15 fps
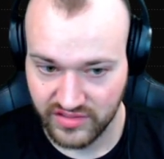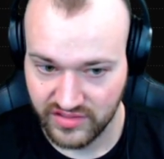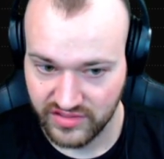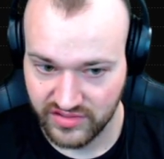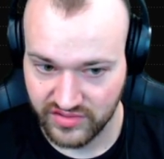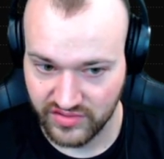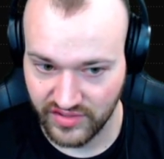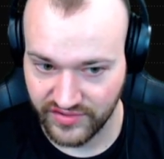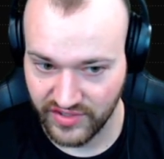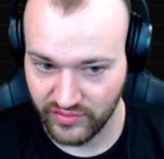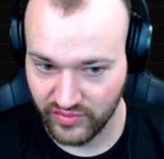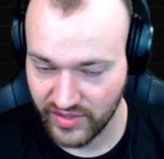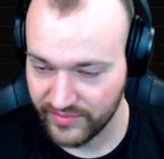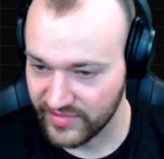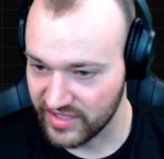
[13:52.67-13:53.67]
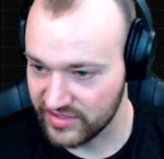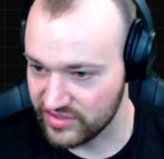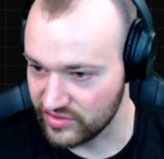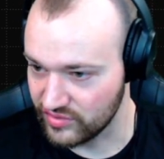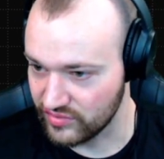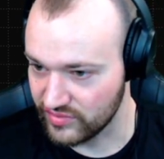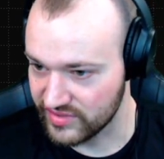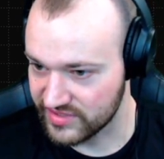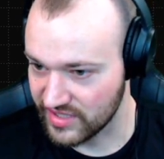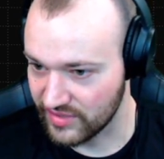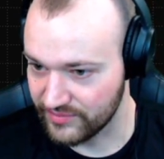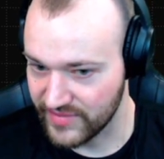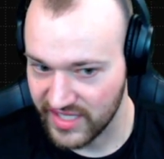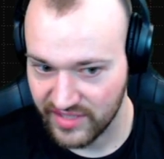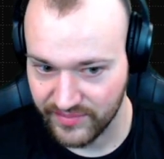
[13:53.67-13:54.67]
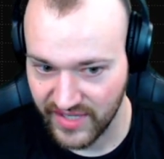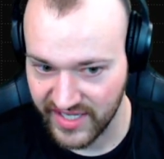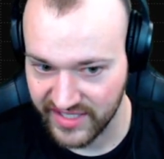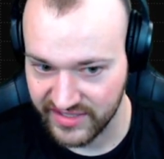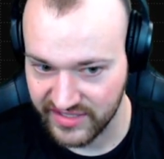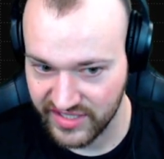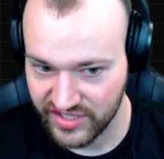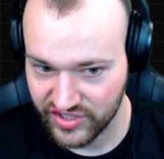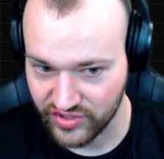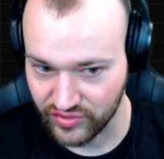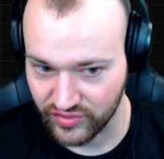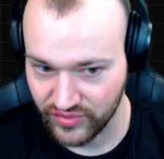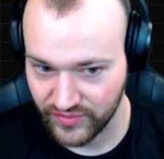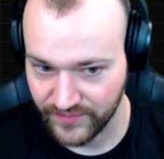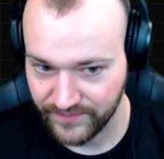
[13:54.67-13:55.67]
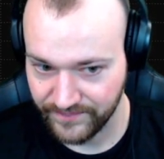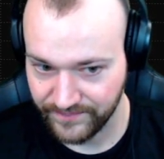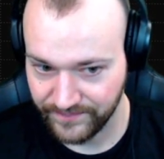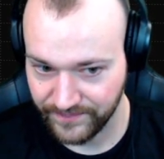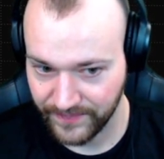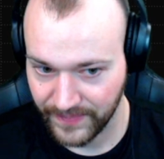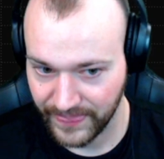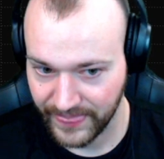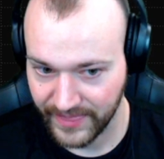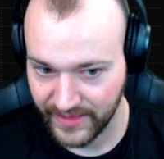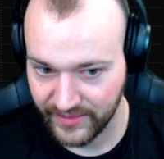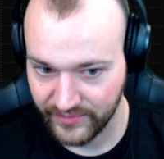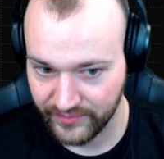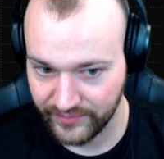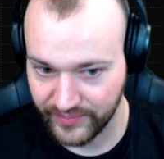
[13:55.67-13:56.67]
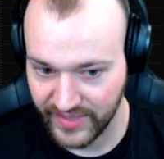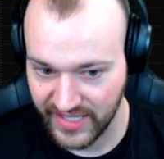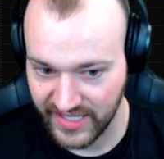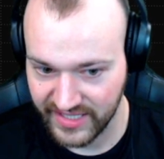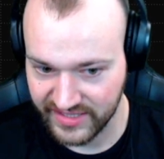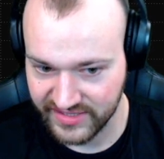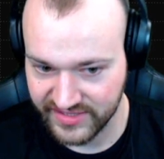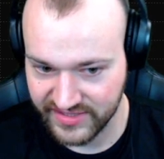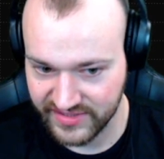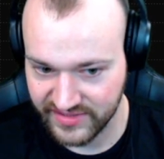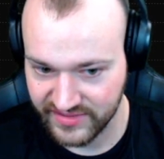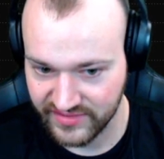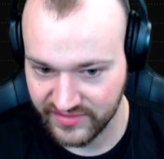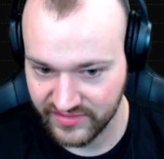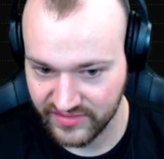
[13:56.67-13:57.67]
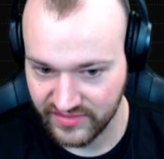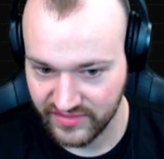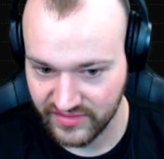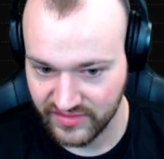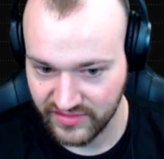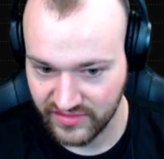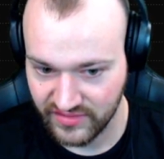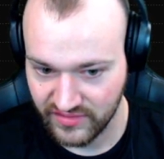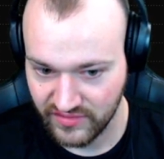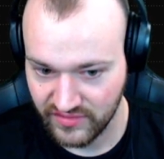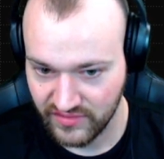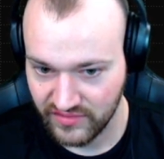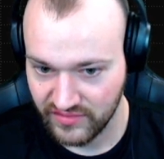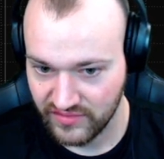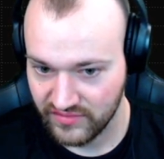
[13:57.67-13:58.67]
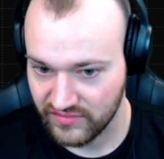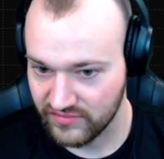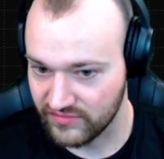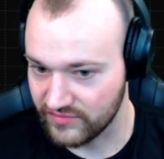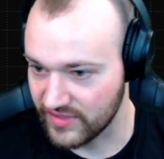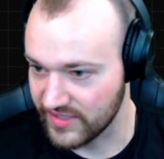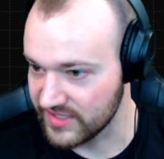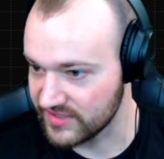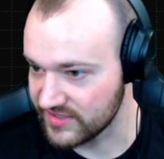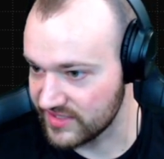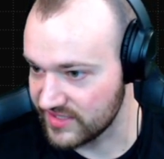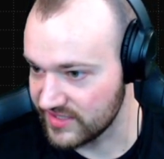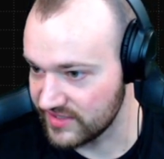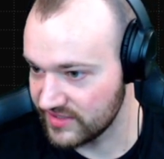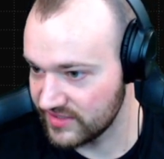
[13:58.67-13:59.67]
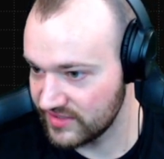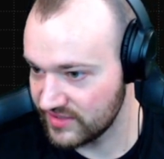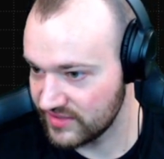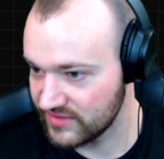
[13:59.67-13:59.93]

So I think what I'm going to do is I'll make my initial box right in here.